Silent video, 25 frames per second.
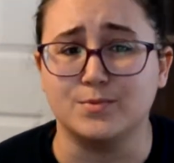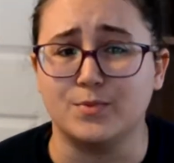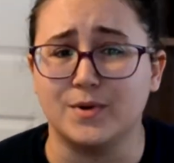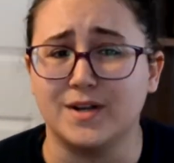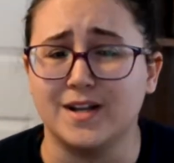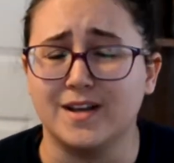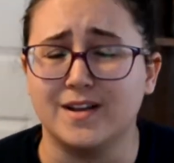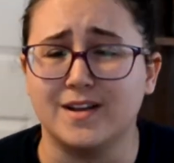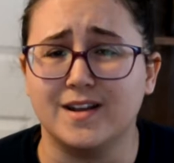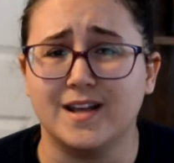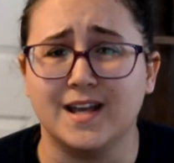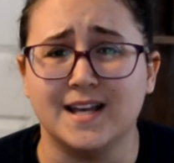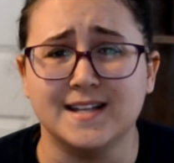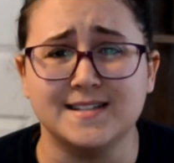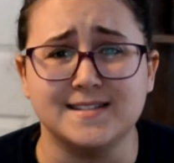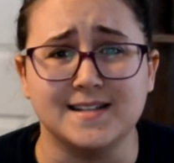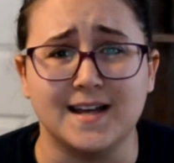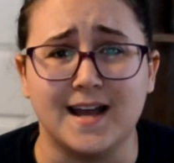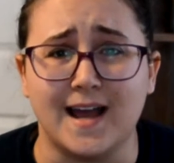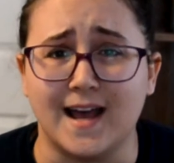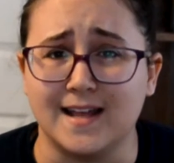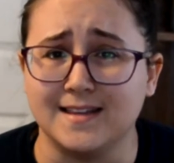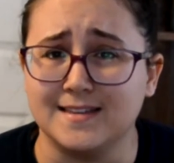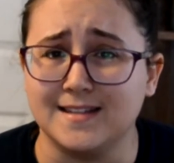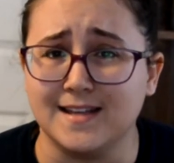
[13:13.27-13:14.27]
When it hits
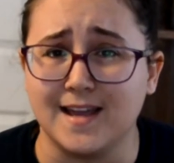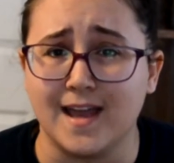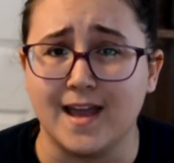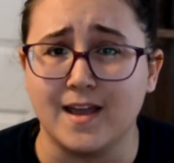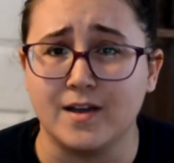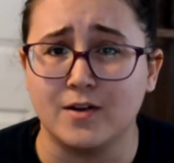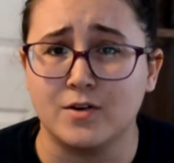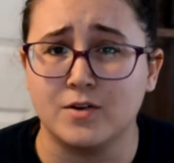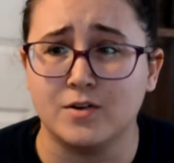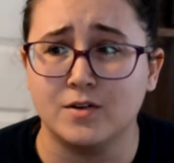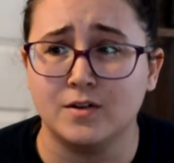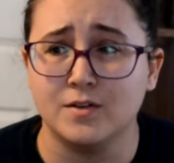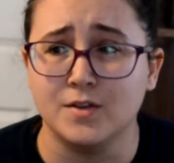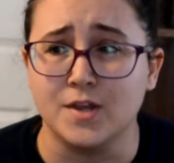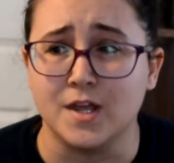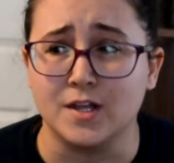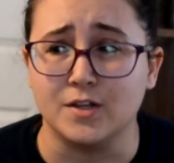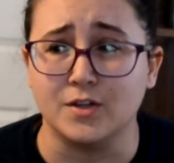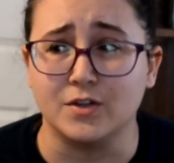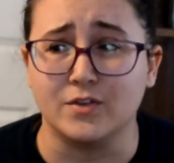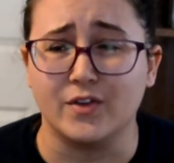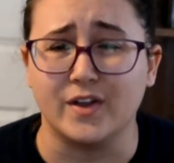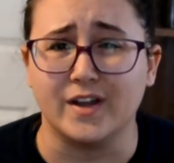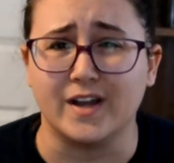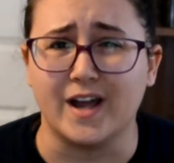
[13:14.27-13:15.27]
at the ankle, they
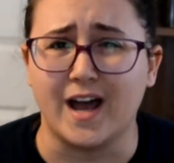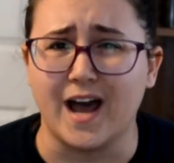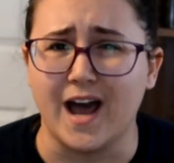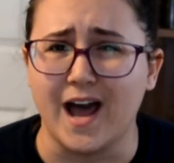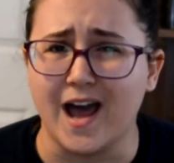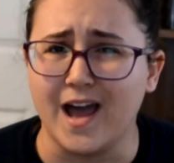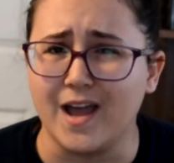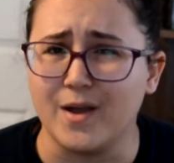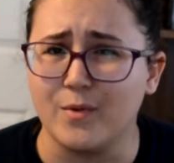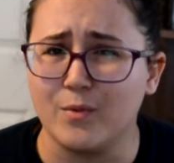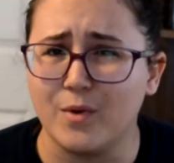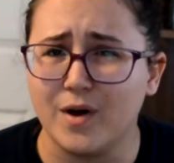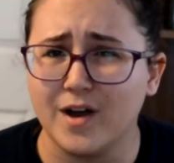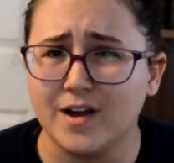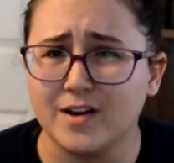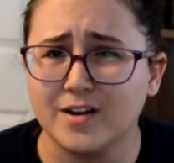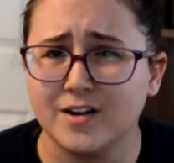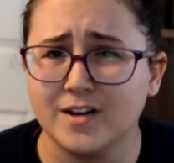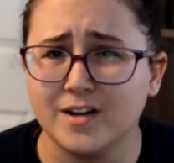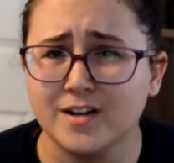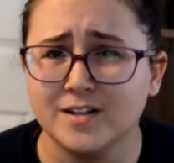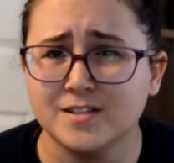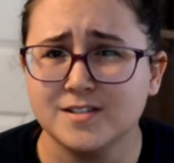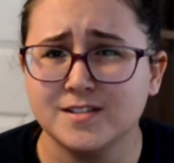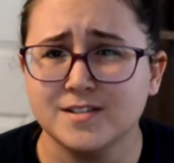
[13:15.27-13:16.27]
look like high
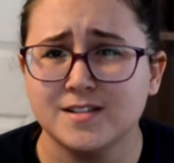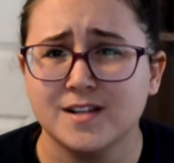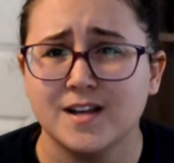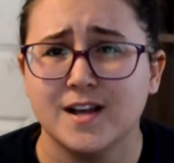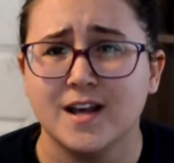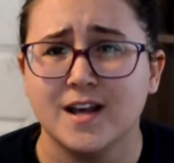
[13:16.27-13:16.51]
waters